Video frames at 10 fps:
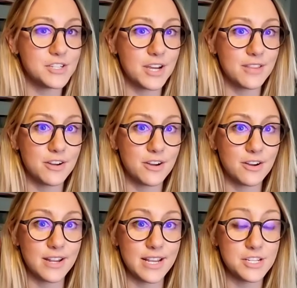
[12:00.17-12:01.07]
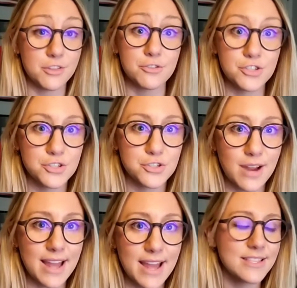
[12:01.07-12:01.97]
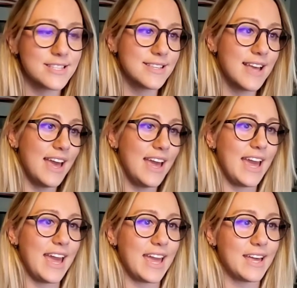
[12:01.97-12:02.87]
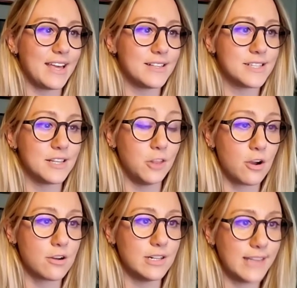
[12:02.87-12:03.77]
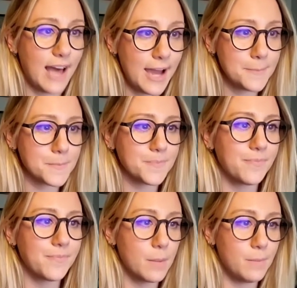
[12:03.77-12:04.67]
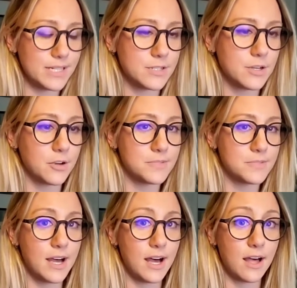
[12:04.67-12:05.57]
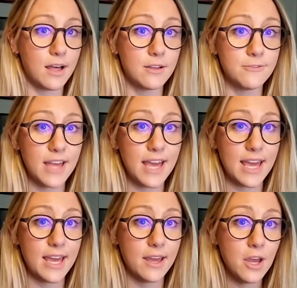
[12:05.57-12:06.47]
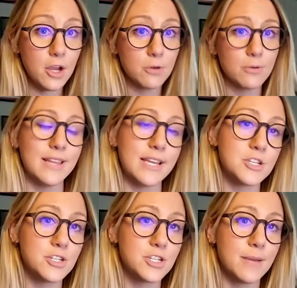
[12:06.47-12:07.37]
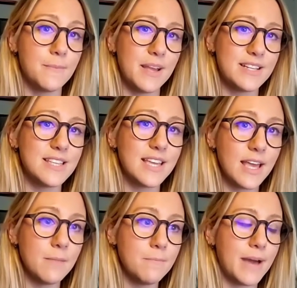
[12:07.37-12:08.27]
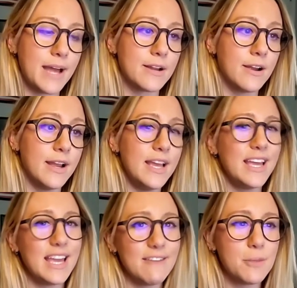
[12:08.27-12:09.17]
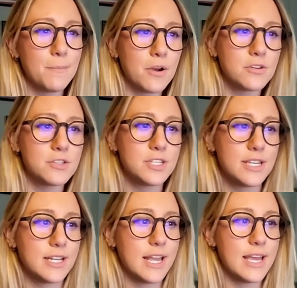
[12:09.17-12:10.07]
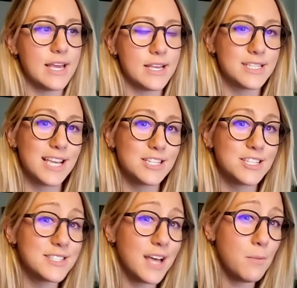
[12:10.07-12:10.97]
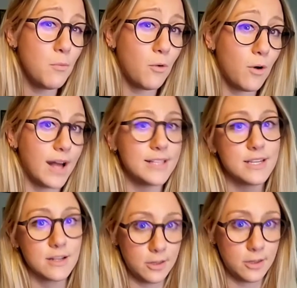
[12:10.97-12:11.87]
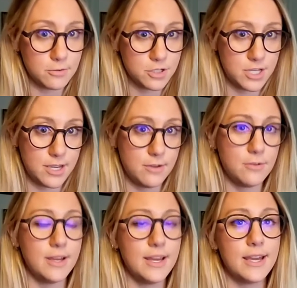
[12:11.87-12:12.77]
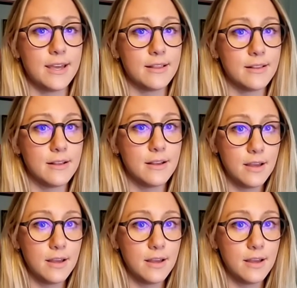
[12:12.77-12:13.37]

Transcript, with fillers: other, each other's strengths, and learn a lot. But in terms of a relationship, it is again better if the person is somewhat close to you in